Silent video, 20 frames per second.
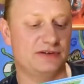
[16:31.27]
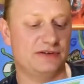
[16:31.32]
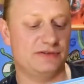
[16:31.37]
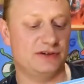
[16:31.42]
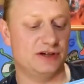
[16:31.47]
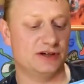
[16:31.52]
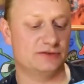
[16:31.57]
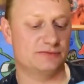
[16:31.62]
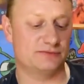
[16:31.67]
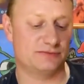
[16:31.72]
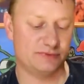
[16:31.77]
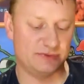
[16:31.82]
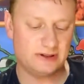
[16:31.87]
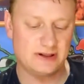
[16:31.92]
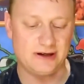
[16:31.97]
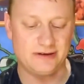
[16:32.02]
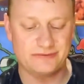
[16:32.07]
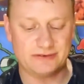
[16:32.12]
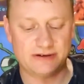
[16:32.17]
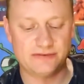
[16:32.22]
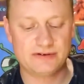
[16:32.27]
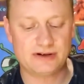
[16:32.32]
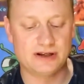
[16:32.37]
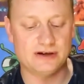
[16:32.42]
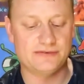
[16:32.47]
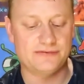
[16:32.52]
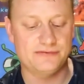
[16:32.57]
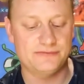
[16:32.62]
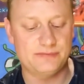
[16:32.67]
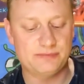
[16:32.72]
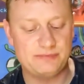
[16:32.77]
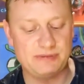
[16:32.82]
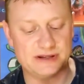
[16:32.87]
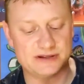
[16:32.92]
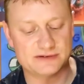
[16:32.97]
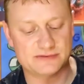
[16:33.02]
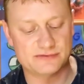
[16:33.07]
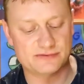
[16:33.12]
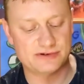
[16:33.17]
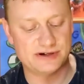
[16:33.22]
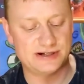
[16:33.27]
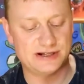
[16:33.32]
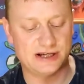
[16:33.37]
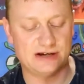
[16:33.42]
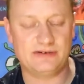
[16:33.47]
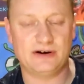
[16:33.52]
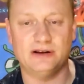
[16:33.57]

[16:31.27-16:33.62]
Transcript: I've given it a bit of a reading.